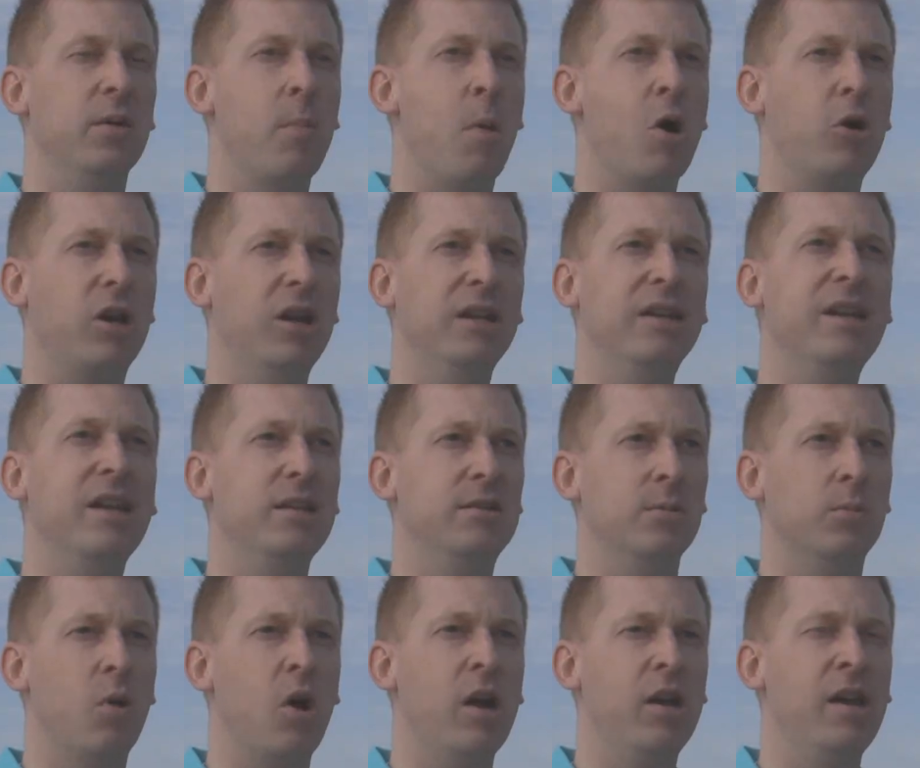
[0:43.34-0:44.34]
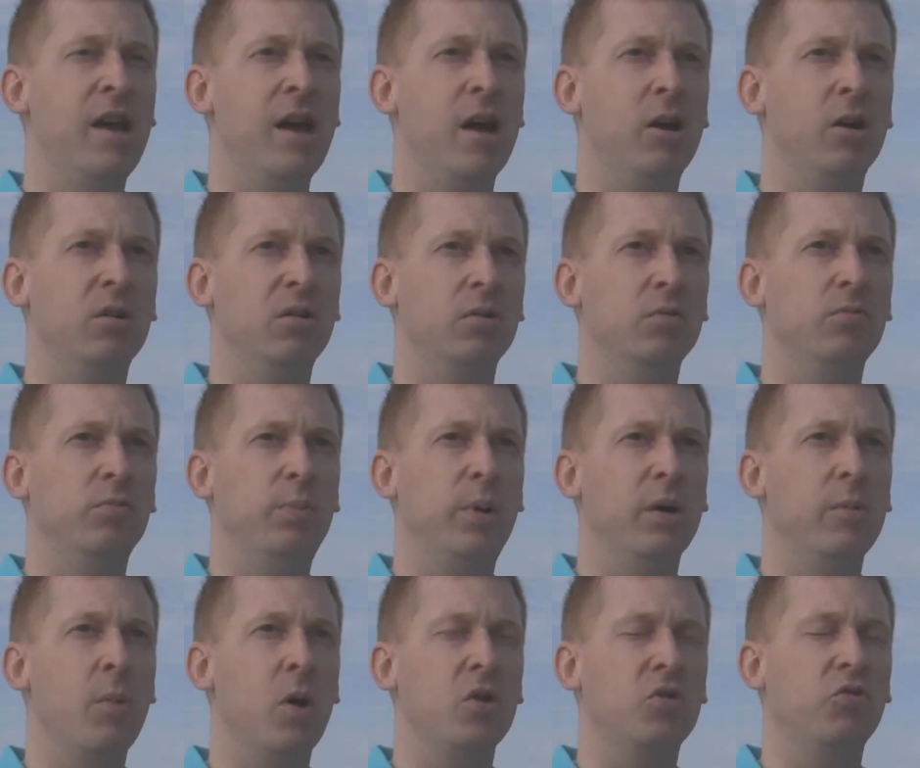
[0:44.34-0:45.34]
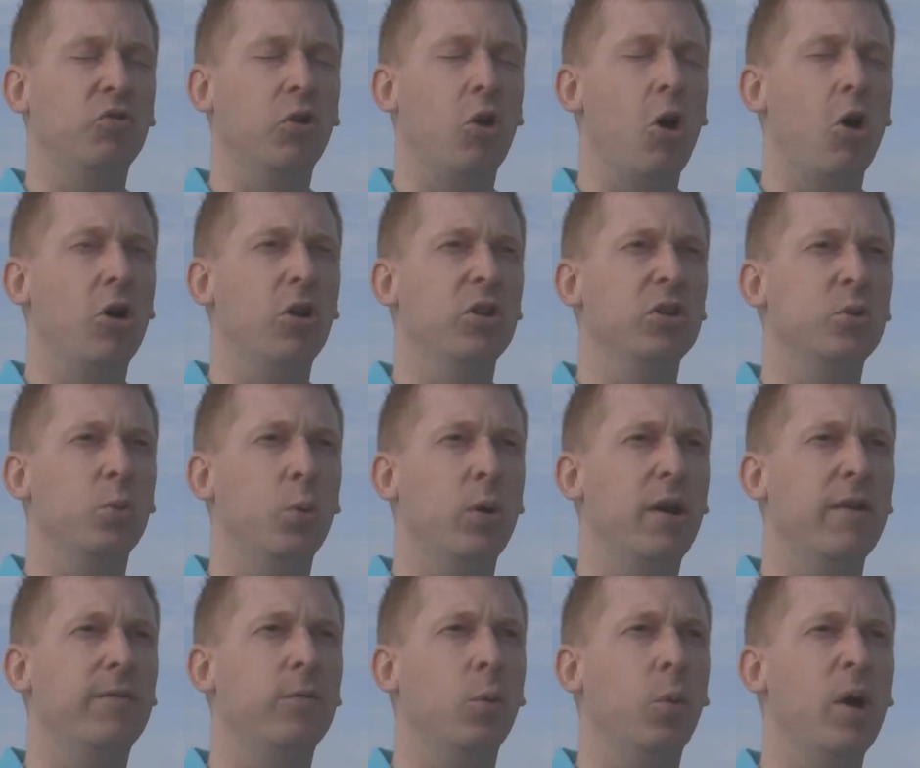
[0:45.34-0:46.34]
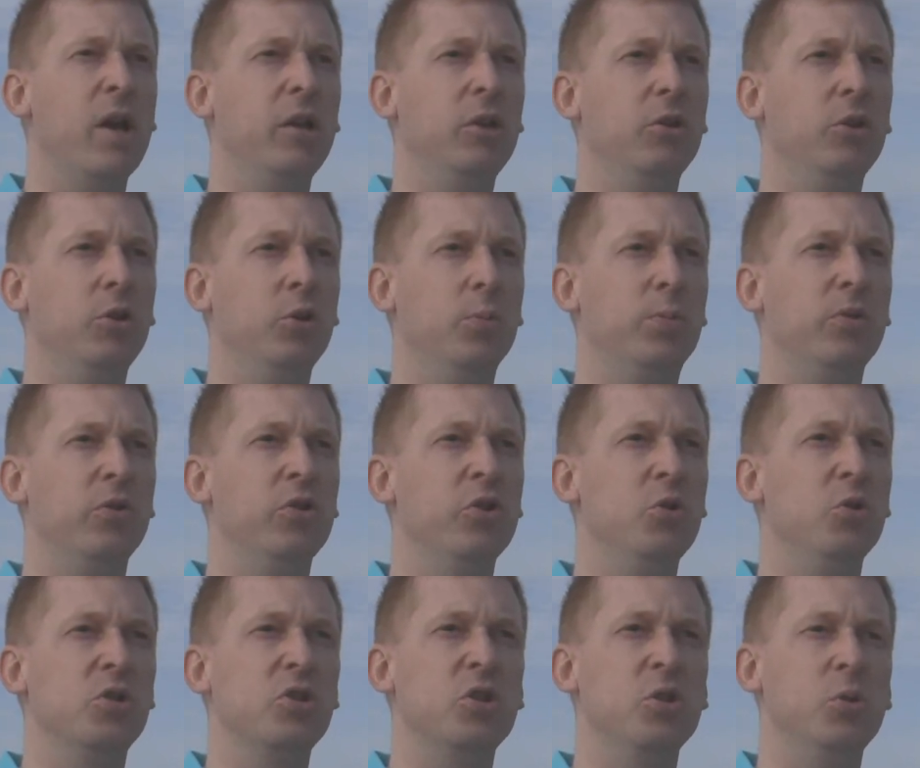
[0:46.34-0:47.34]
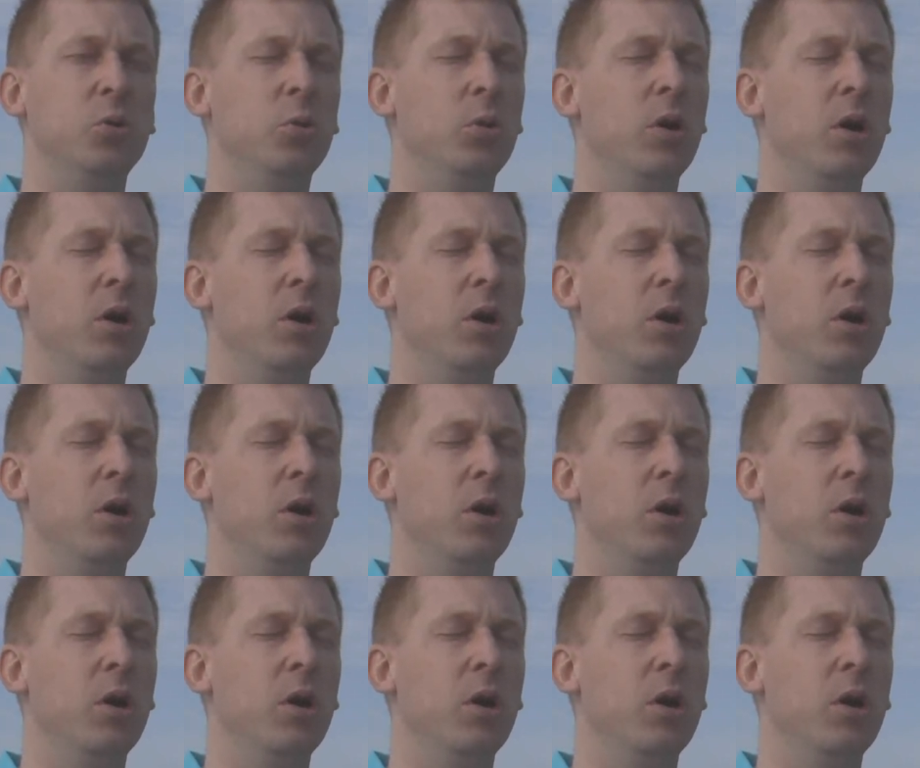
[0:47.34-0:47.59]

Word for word: market needs them right now, pretty much regardless whatever weight you produce to.